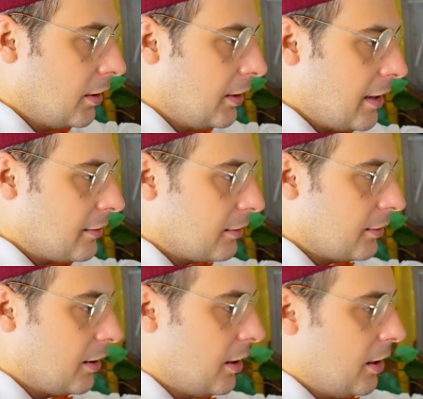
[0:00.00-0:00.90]
Yes,
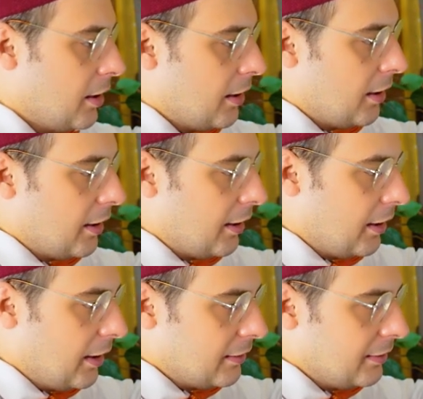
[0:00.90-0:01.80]

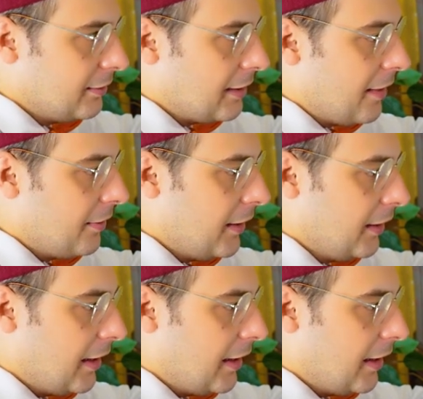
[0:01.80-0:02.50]
descending